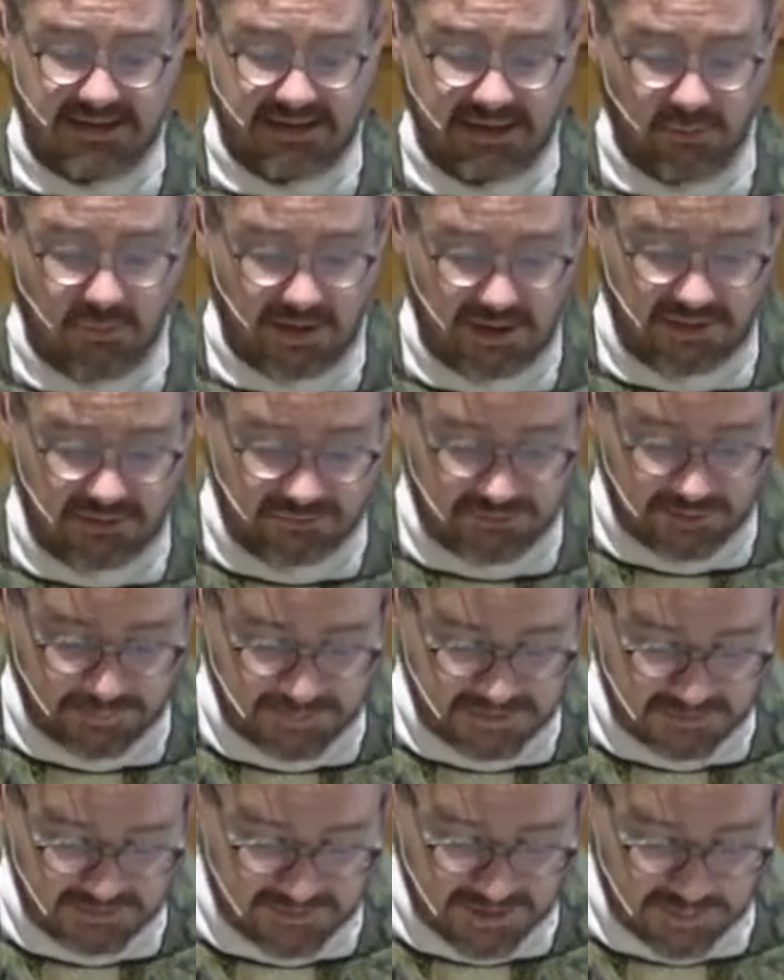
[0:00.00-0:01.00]
he winds up
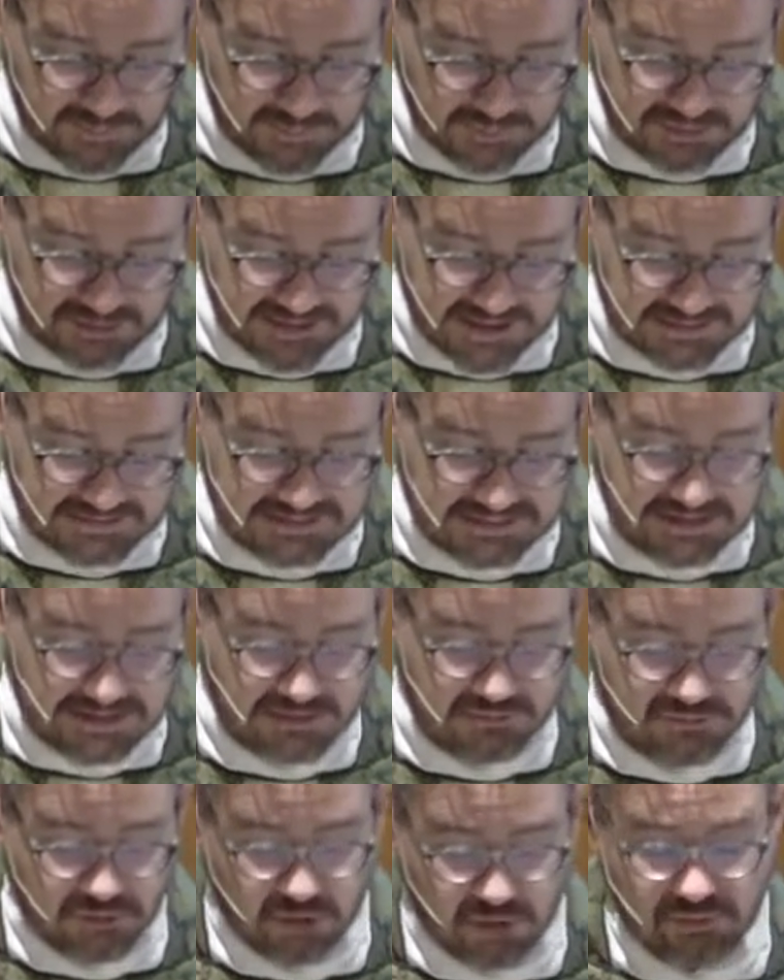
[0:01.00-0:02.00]
instead protecting
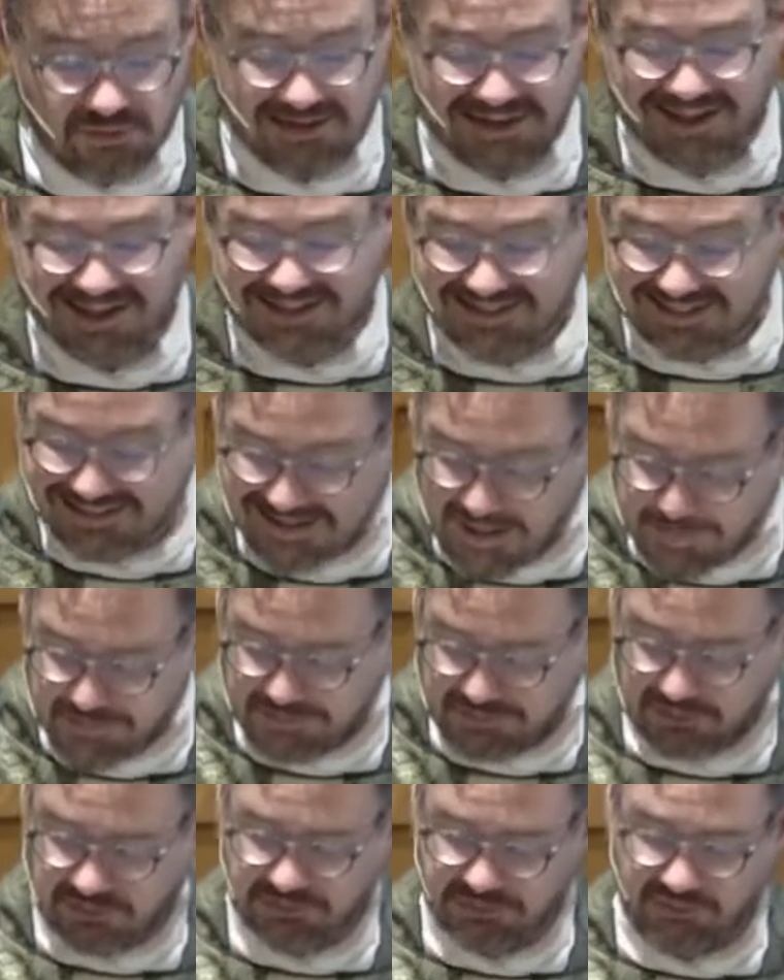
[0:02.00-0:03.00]
his own
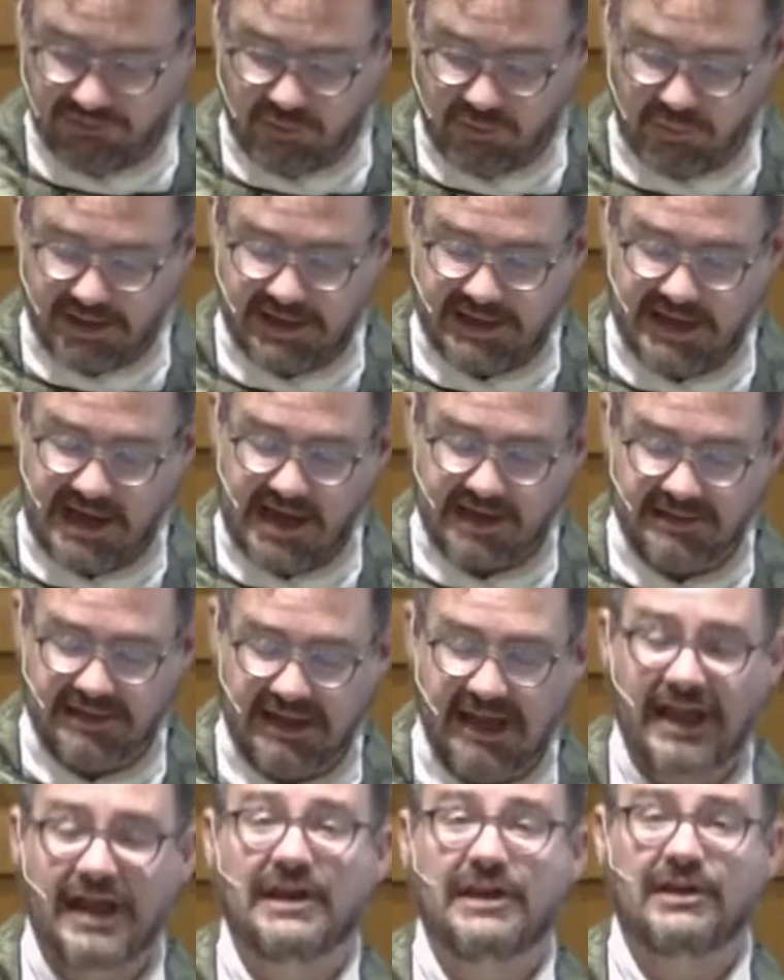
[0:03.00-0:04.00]
conceptions of the way God
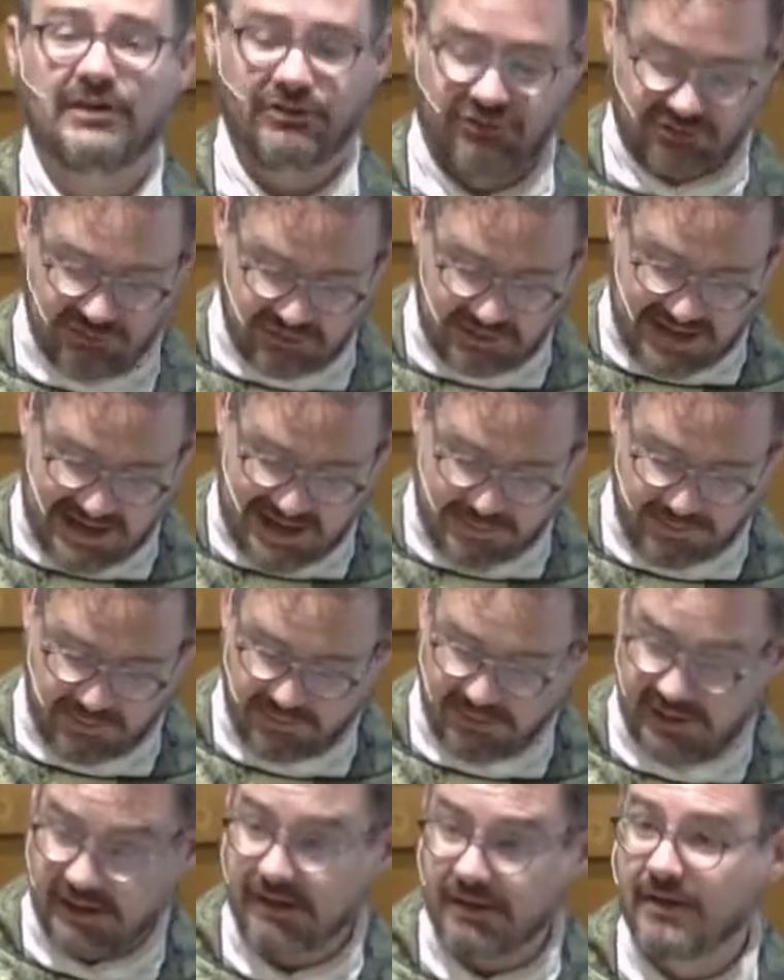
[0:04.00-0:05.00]
can and should
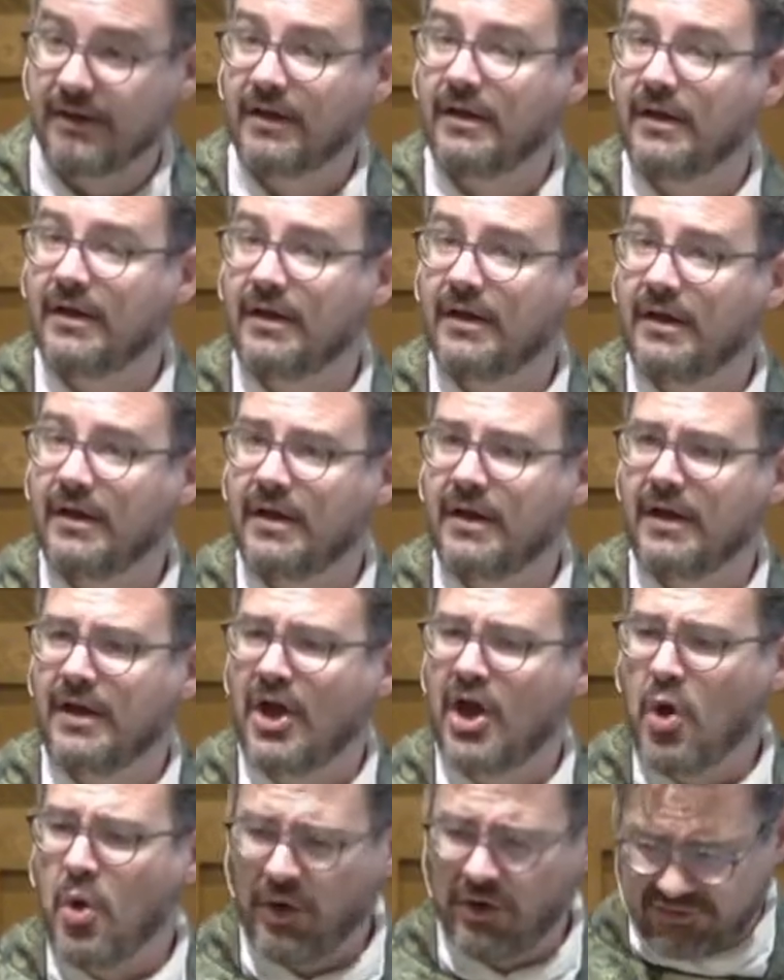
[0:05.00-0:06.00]
operate.
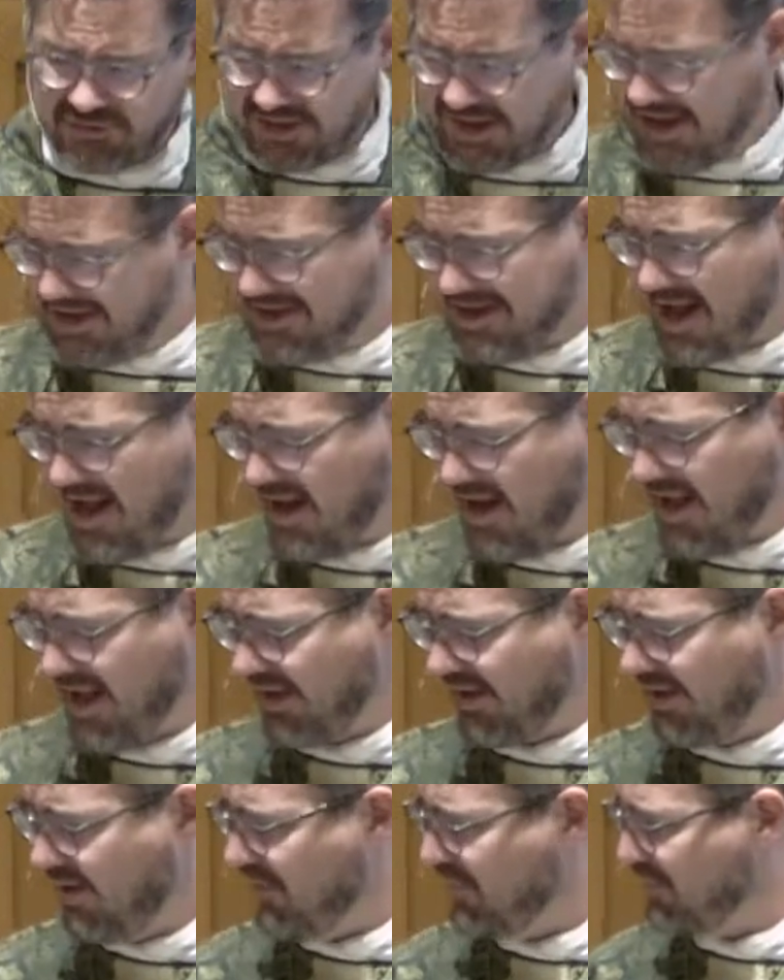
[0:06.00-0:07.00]
Once again, not
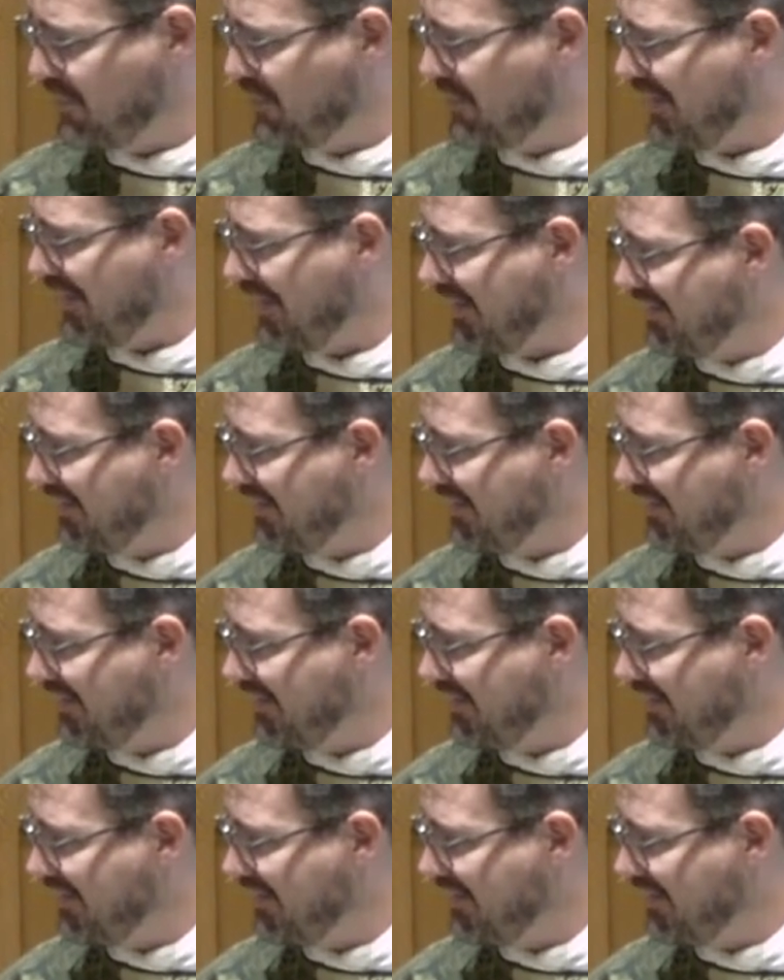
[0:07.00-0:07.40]
like us, right?